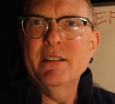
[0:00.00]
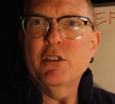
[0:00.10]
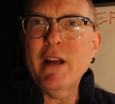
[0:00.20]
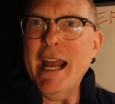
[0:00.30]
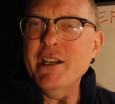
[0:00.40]

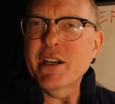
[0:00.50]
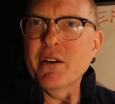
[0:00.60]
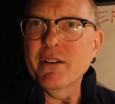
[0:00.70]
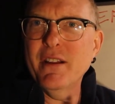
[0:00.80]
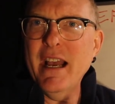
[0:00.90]
tragic
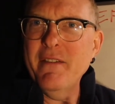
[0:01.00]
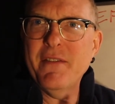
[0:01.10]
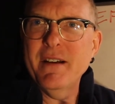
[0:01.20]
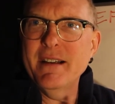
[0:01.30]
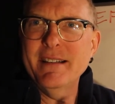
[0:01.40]
or
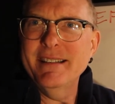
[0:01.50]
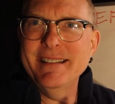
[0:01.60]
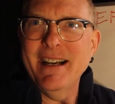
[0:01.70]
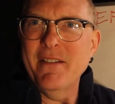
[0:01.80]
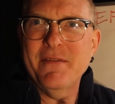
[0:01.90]
life
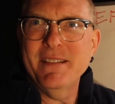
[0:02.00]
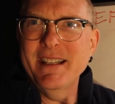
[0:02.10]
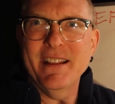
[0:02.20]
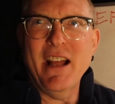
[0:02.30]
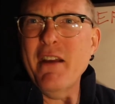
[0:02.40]

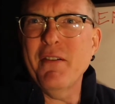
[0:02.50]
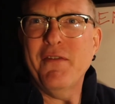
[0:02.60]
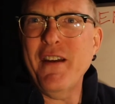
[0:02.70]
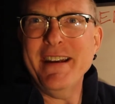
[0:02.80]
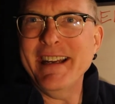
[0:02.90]

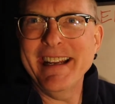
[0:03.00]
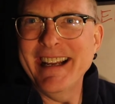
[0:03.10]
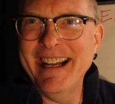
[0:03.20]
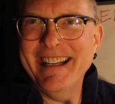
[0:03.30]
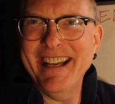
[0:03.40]

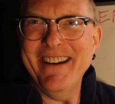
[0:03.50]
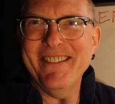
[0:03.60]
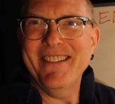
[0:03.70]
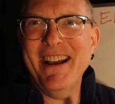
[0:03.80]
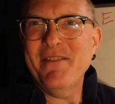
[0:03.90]
offending, you
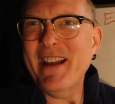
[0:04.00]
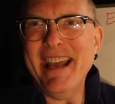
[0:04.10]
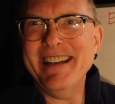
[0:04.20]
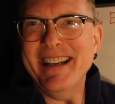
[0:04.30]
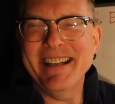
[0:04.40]
know, life
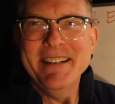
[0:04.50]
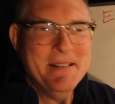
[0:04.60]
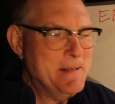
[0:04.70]
ending,